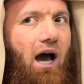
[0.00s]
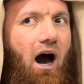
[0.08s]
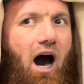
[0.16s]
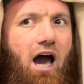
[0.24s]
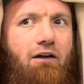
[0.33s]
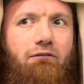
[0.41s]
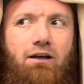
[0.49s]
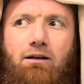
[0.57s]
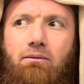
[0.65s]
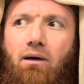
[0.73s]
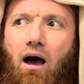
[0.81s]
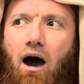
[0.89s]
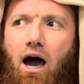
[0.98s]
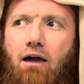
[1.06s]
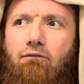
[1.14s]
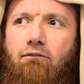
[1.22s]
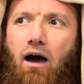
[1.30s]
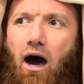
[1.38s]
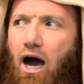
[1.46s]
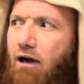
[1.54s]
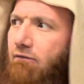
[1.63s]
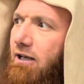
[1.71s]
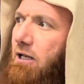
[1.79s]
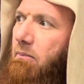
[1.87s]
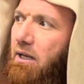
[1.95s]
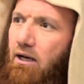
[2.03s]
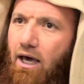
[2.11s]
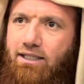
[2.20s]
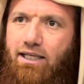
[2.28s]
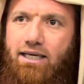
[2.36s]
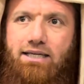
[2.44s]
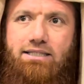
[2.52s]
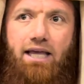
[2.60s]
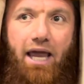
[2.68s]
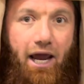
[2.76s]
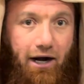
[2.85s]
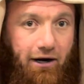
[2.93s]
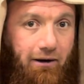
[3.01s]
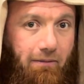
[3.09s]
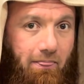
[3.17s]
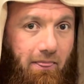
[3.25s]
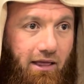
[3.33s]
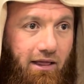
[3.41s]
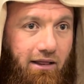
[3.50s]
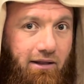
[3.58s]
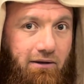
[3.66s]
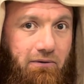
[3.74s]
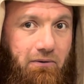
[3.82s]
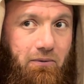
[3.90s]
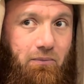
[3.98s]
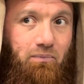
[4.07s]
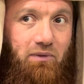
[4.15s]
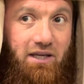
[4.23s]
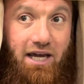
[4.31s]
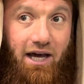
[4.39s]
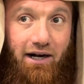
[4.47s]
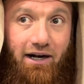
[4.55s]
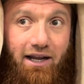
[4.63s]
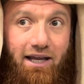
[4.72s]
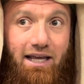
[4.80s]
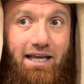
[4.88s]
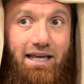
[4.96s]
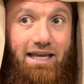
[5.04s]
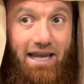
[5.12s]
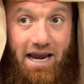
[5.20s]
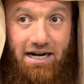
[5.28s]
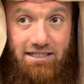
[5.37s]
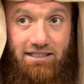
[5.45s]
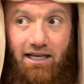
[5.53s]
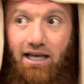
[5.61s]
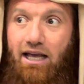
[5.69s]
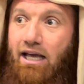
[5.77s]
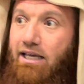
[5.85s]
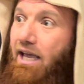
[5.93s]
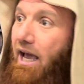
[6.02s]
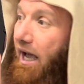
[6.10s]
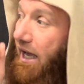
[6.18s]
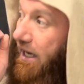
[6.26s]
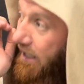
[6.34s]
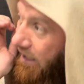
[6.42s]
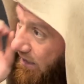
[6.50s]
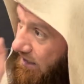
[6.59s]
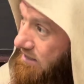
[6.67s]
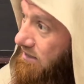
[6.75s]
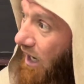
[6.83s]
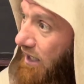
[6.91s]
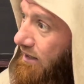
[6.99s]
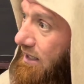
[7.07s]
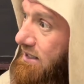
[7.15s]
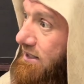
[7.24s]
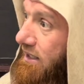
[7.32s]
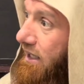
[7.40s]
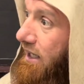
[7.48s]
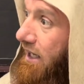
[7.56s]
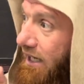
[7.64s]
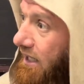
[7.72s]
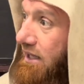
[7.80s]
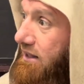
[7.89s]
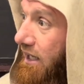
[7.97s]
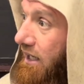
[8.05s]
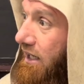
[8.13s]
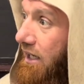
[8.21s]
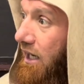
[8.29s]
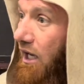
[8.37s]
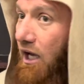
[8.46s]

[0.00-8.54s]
I will be like his hair. Here. Ears. Yeah. He is not listening anything